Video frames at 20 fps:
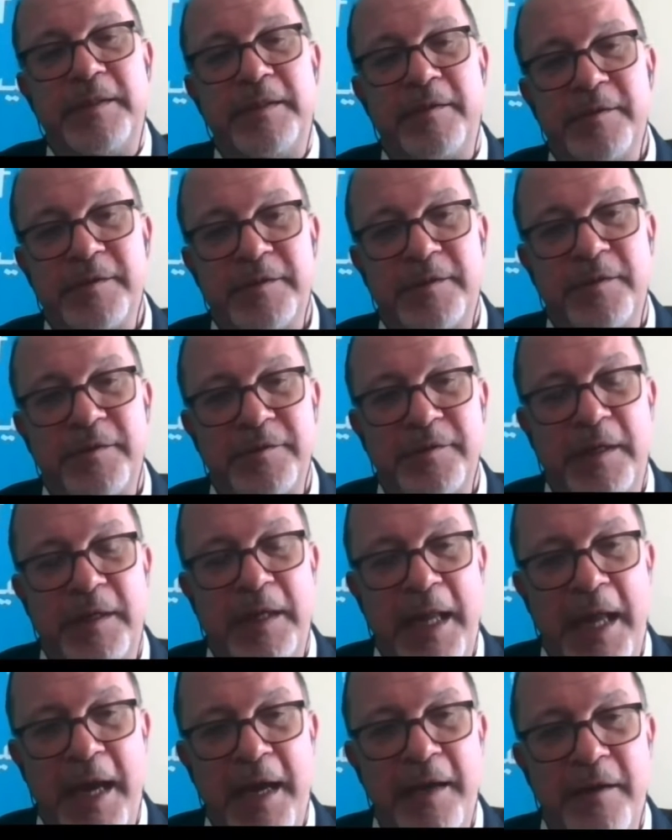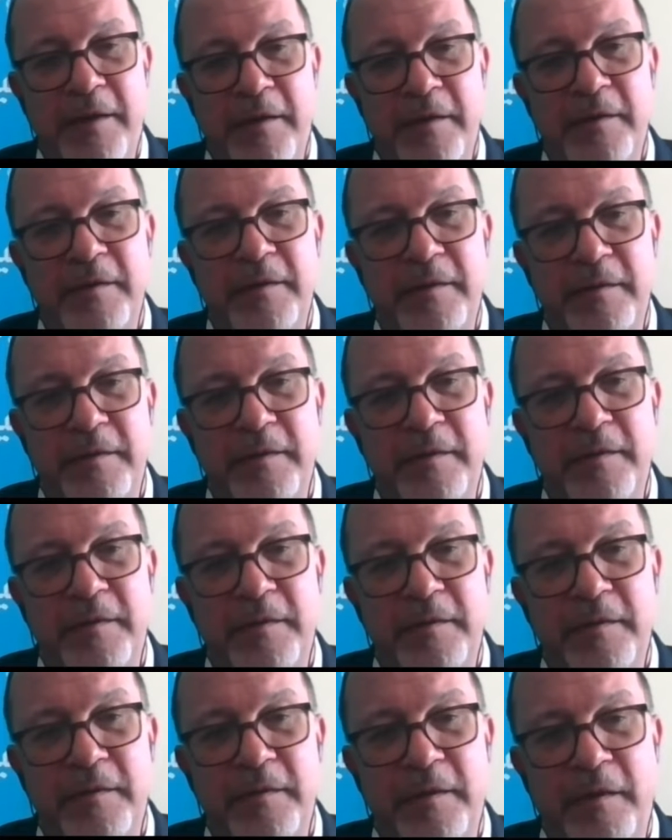there's a lot
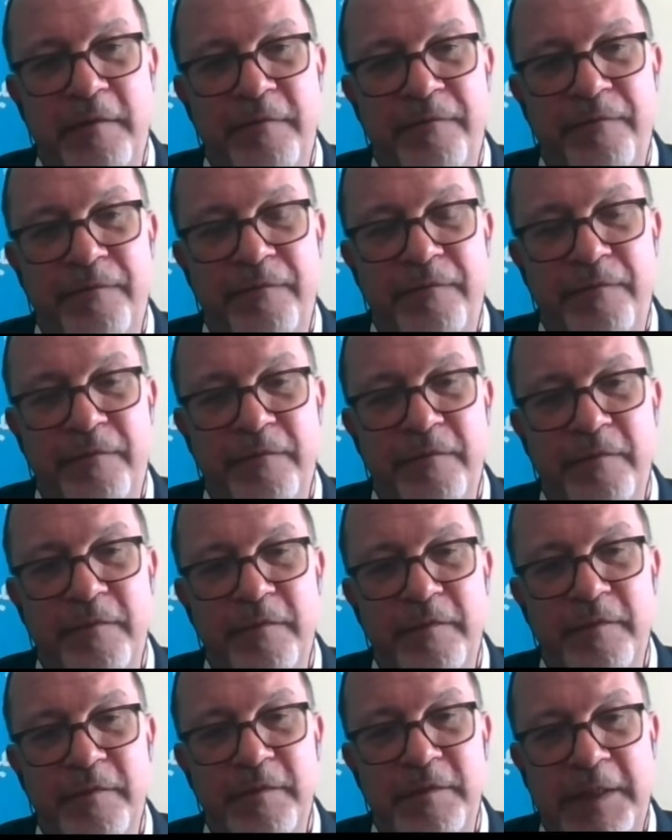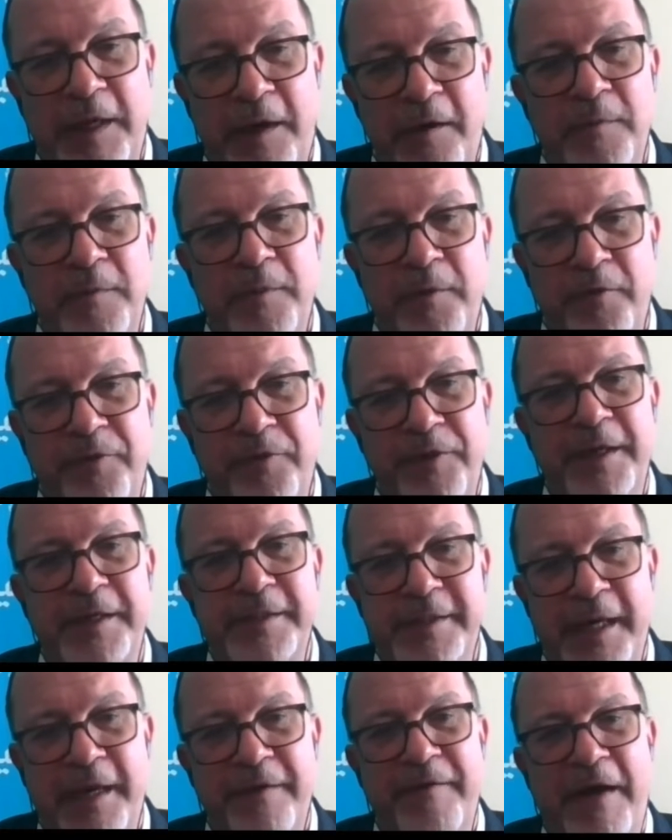of terrible
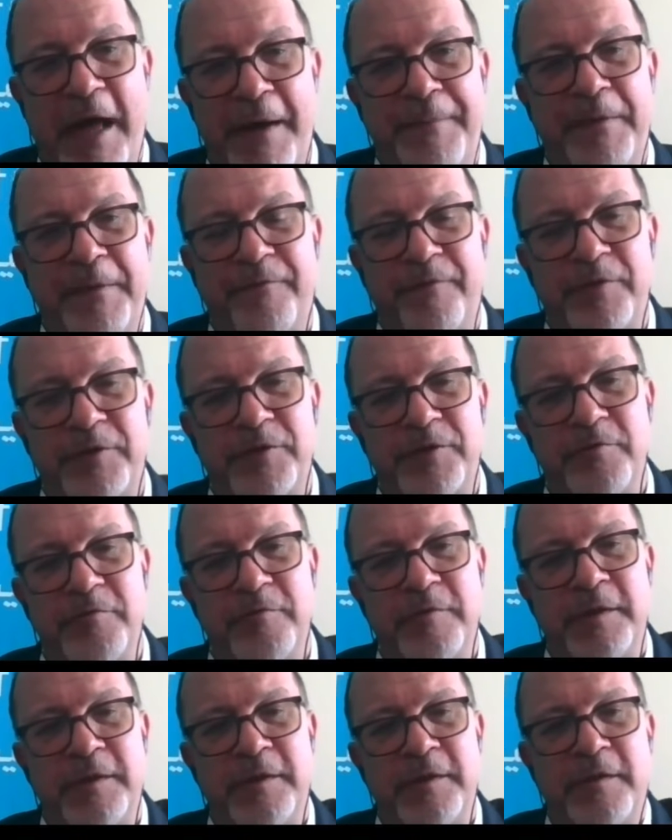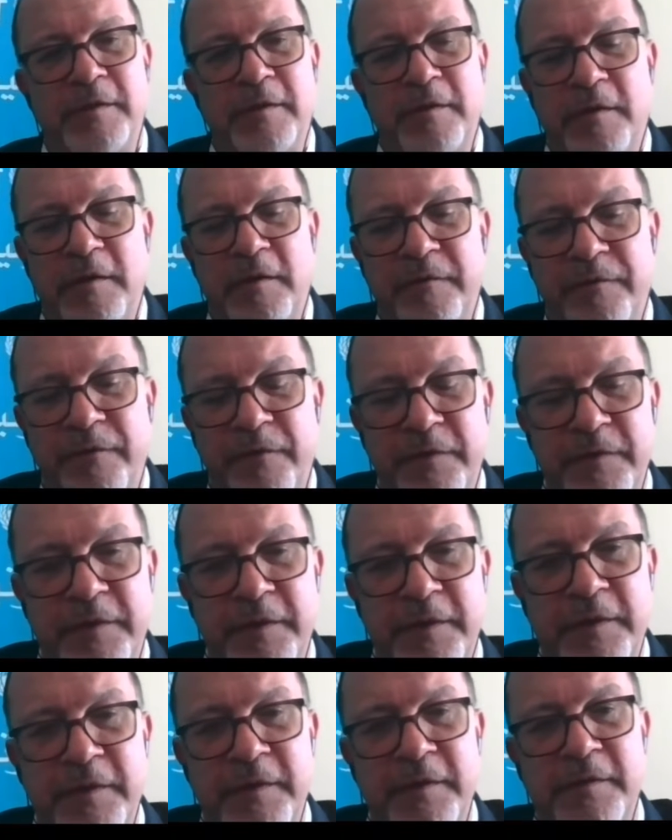things that have happened for children over
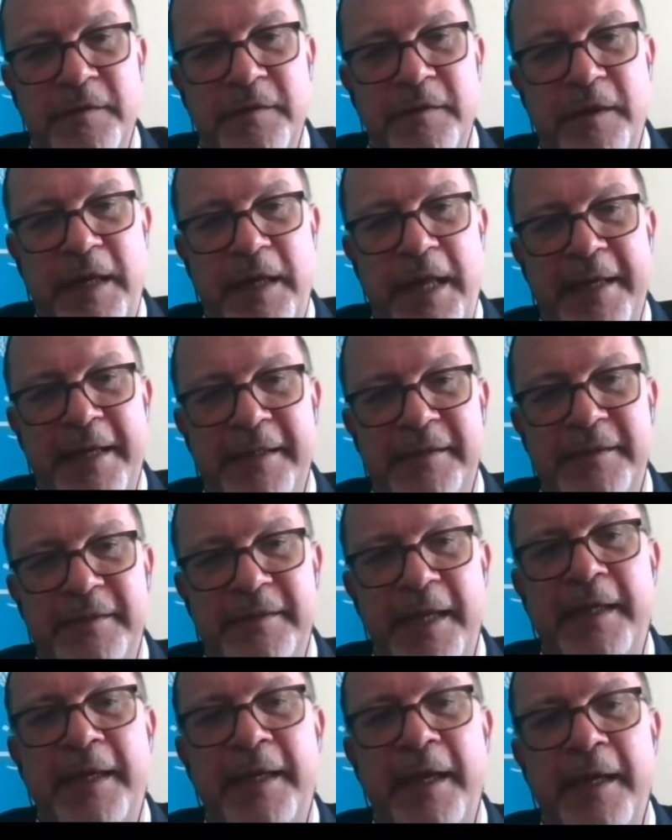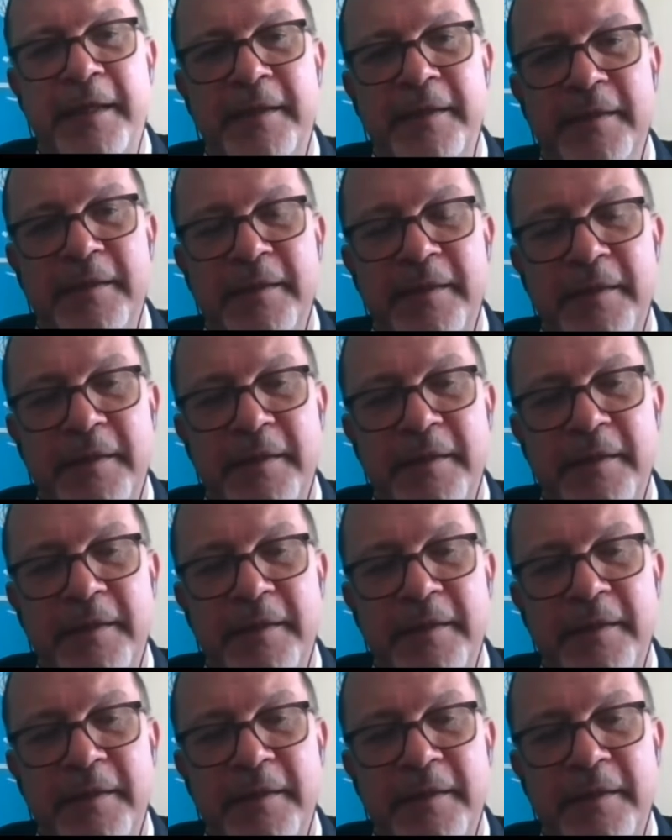the last decade.